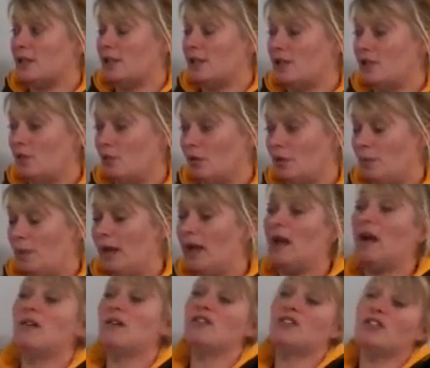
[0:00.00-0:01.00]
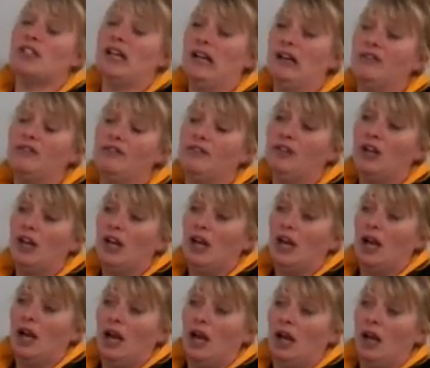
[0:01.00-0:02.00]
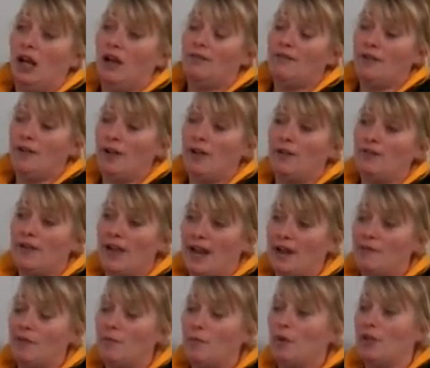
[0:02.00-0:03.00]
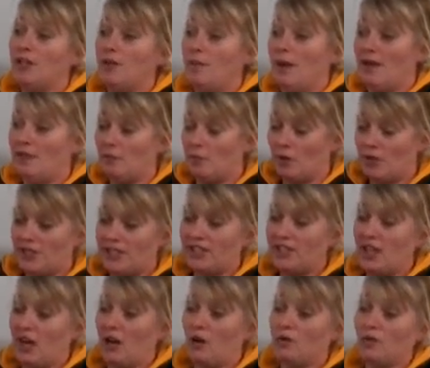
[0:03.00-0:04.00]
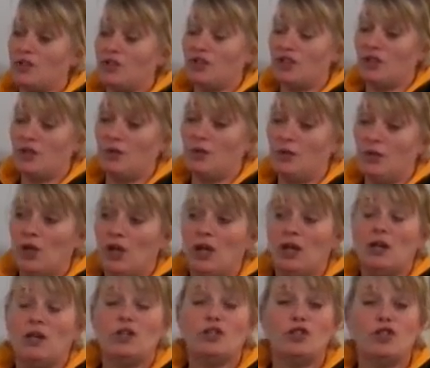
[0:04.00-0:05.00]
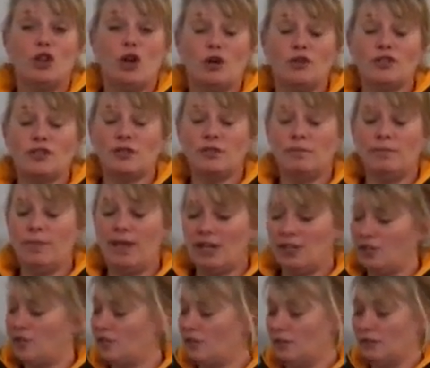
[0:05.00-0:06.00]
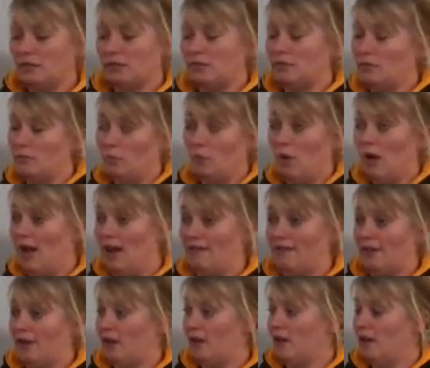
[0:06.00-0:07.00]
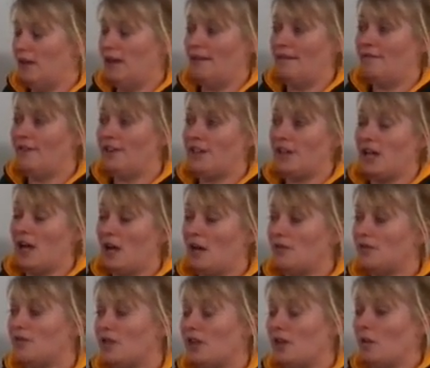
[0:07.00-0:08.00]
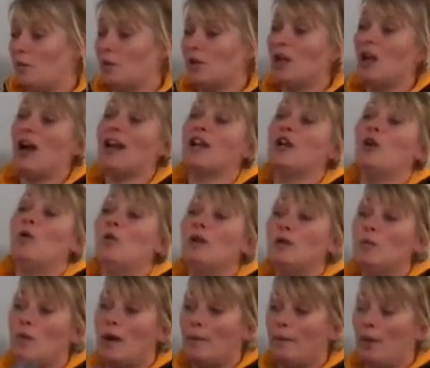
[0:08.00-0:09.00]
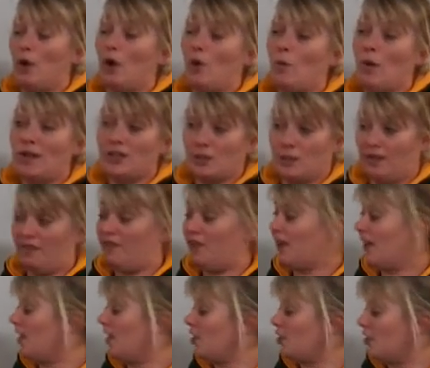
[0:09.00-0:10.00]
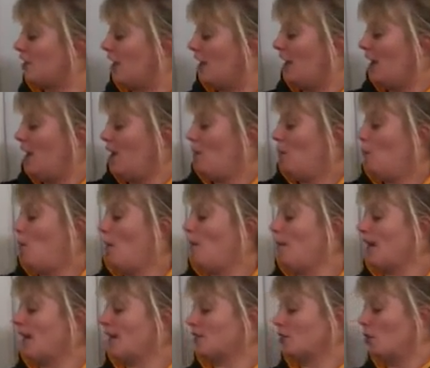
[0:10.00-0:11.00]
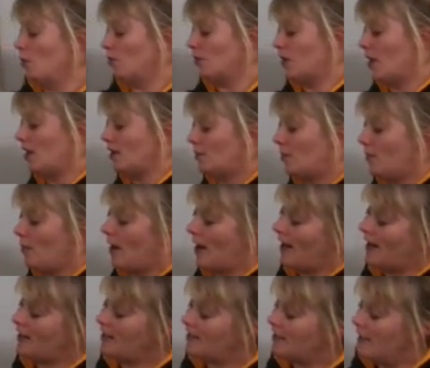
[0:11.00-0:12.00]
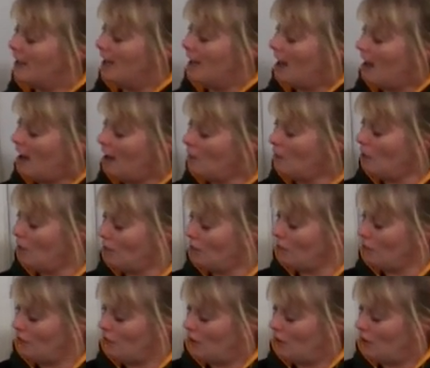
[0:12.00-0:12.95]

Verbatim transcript: going to do all the PR stuff uh, for, for everybody, but everybody's entitled to do shots and pictures and whatever and videos and I would like it all in one pot once we're finished. When we get to Horse Guards Parade I want